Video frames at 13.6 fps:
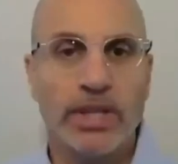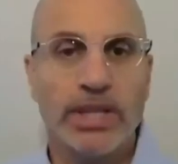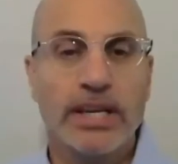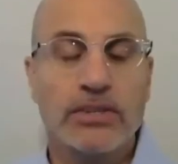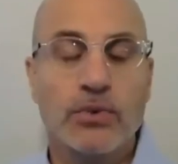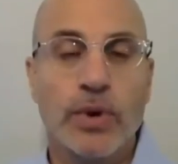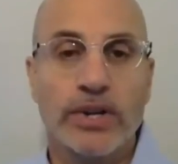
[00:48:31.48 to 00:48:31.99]
One
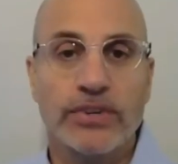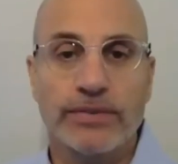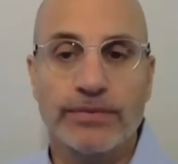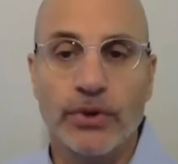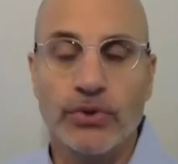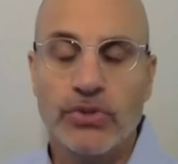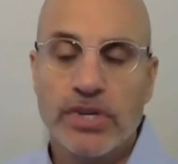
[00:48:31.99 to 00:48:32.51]
last question,
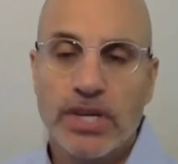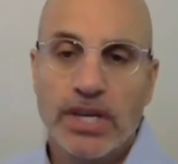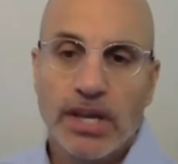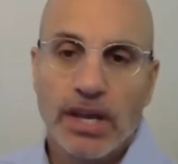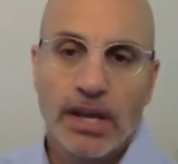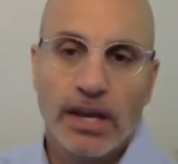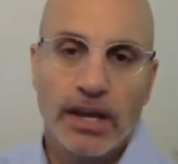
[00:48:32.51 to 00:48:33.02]
folks.
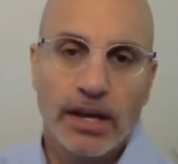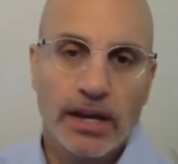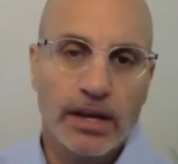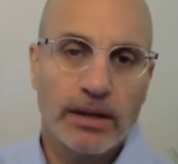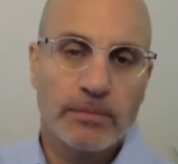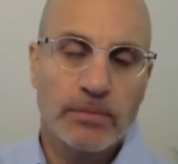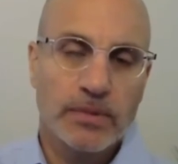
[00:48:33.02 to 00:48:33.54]

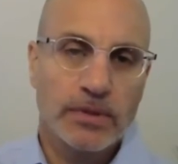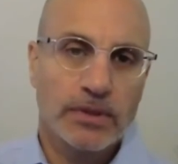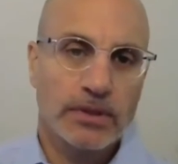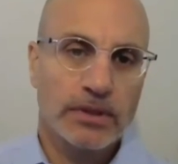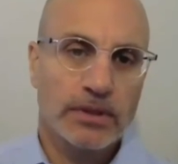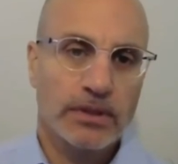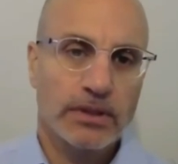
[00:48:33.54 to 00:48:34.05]

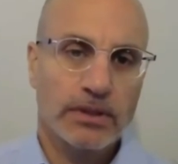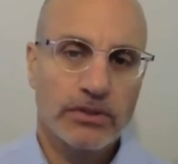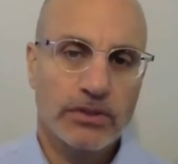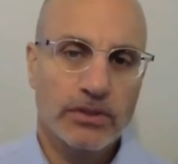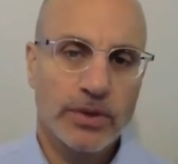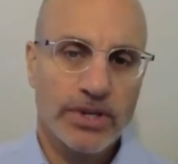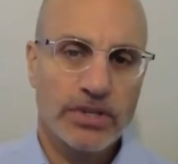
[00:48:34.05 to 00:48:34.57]
There's
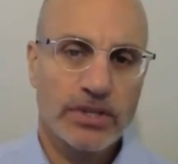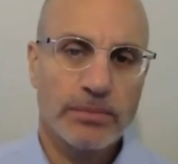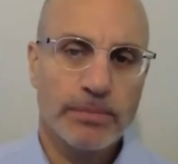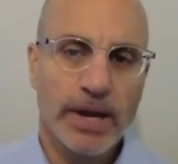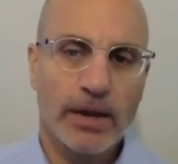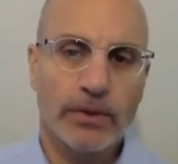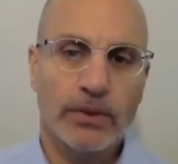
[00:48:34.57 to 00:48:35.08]
a question
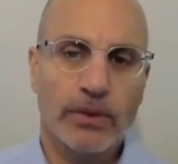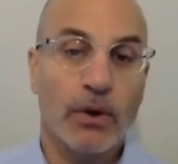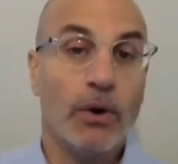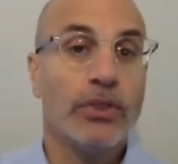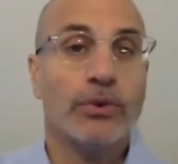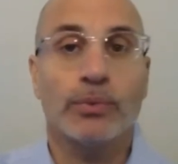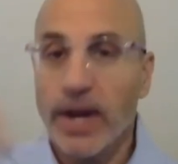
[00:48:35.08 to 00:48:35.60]
about
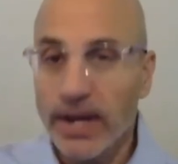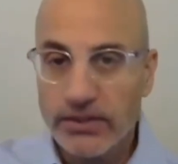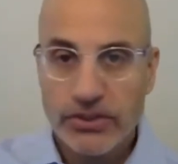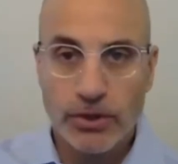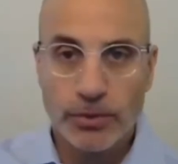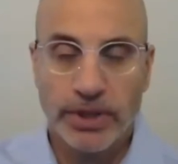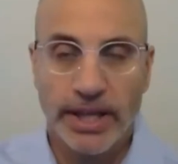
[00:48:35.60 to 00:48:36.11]
all the
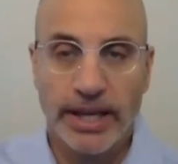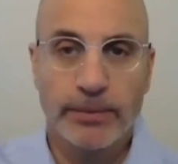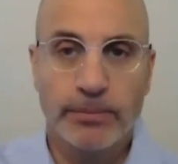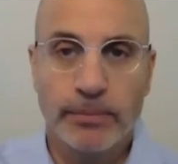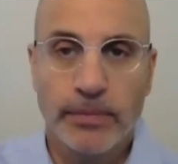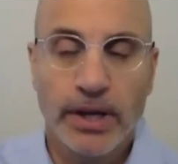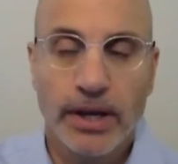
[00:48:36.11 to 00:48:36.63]
rescue
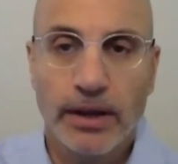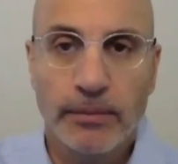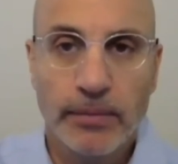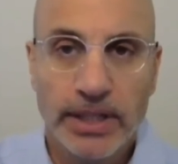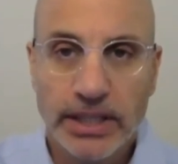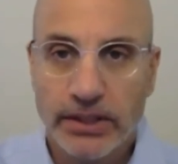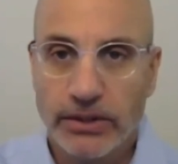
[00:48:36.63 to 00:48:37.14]
plan
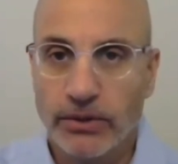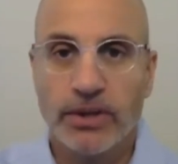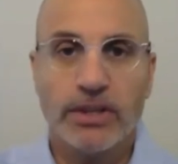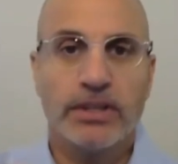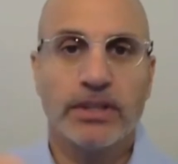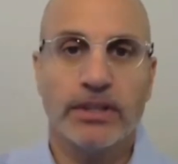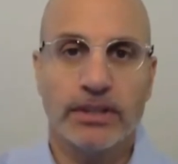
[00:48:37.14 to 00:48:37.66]
money or
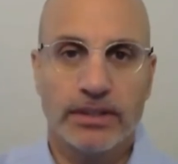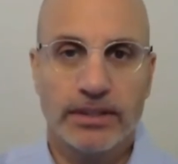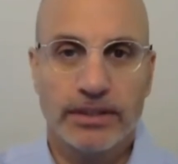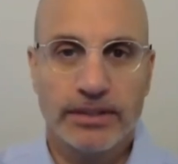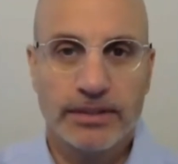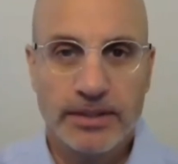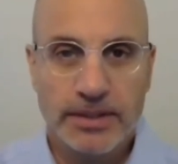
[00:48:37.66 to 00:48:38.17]
all the
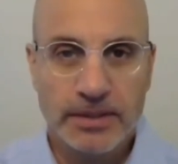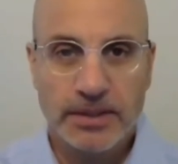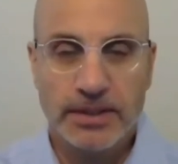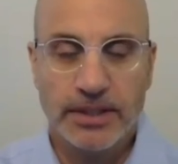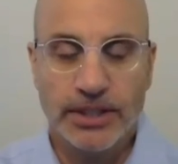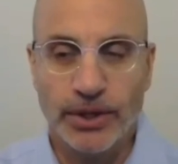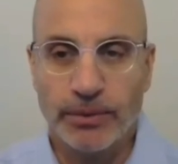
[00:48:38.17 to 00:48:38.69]

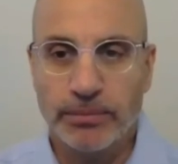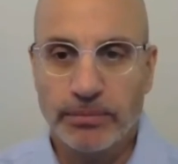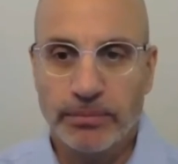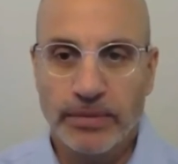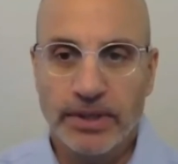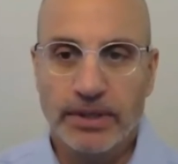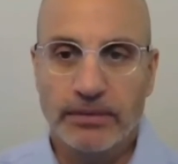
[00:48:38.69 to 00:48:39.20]

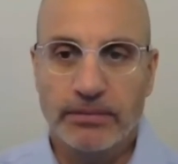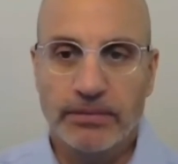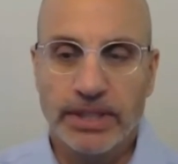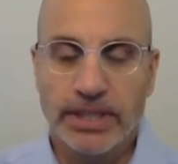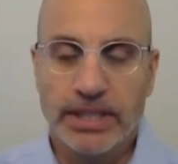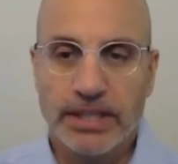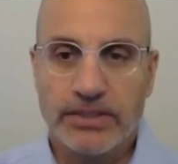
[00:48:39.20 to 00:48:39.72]

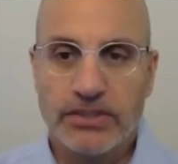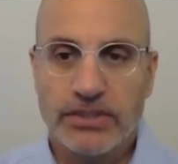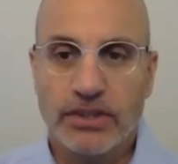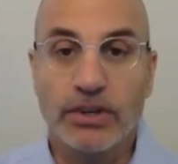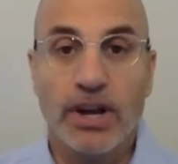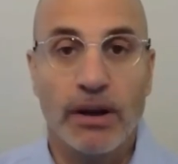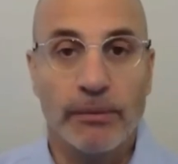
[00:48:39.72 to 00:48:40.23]
money that's
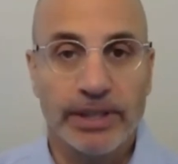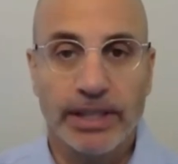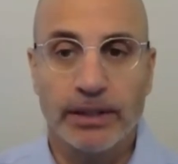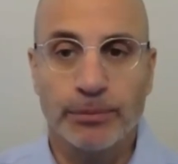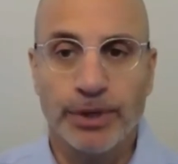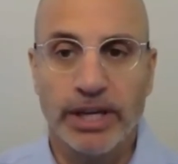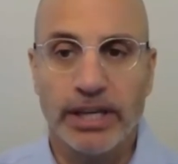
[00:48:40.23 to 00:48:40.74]
still coming down
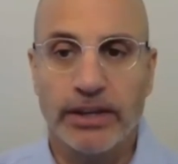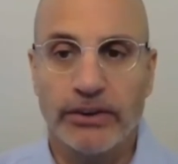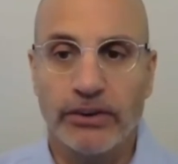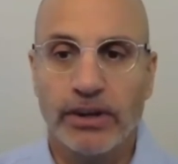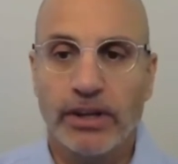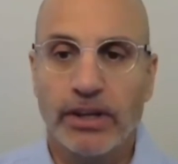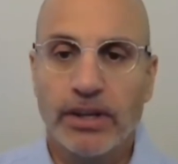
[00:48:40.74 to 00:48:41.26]
the pike
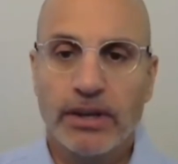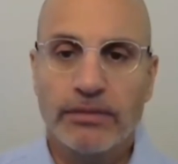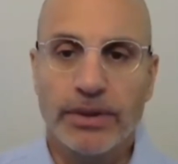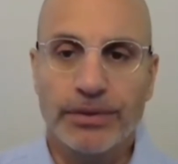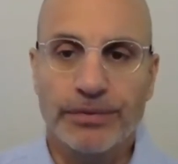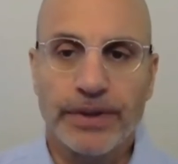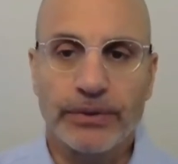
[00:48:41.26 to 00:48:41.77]
here
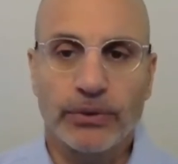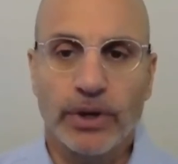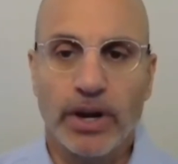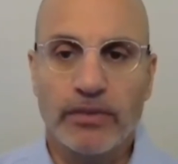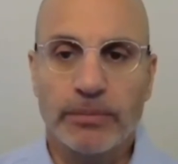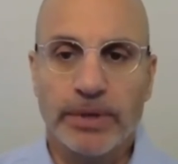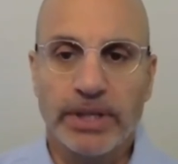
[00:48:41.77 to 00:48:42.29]
from the federal
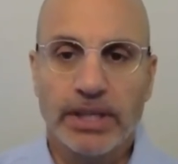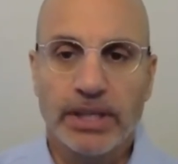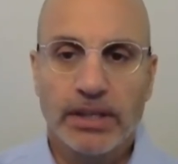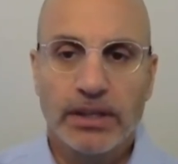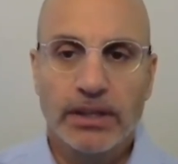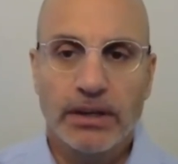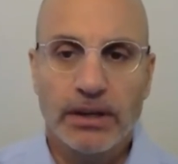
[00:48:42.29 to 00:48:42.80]
government.
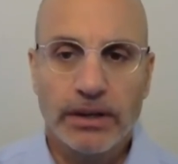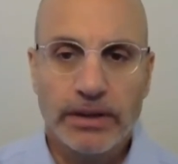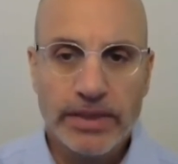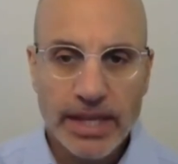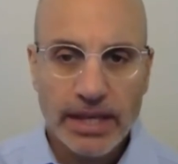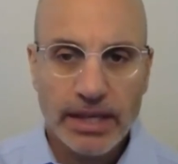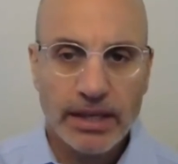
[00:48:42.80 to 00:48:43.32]
Are
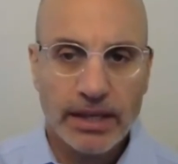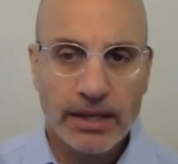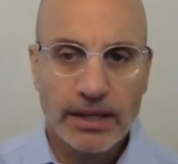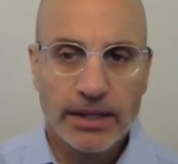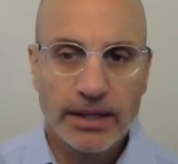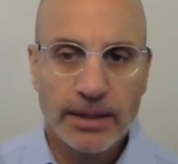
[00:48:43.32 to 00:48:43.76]
they